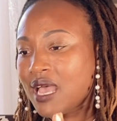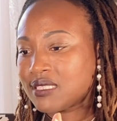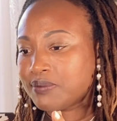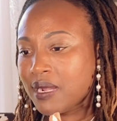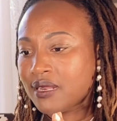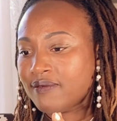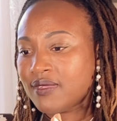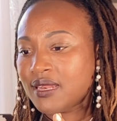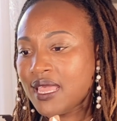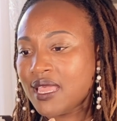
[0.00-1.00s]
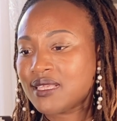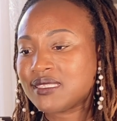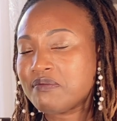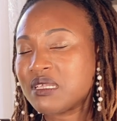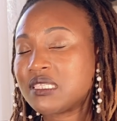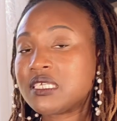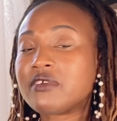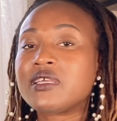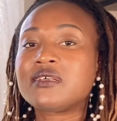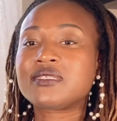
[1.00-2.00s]
aspect of the day is the
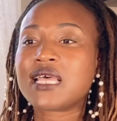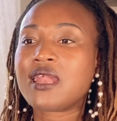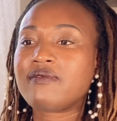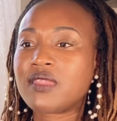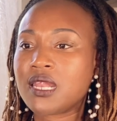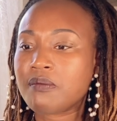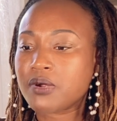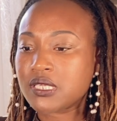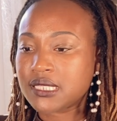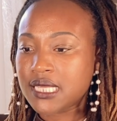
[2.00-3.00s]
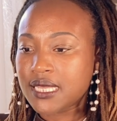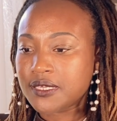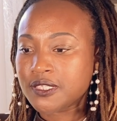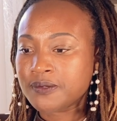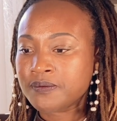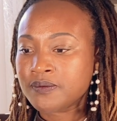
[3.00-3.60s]
material side of the number 6.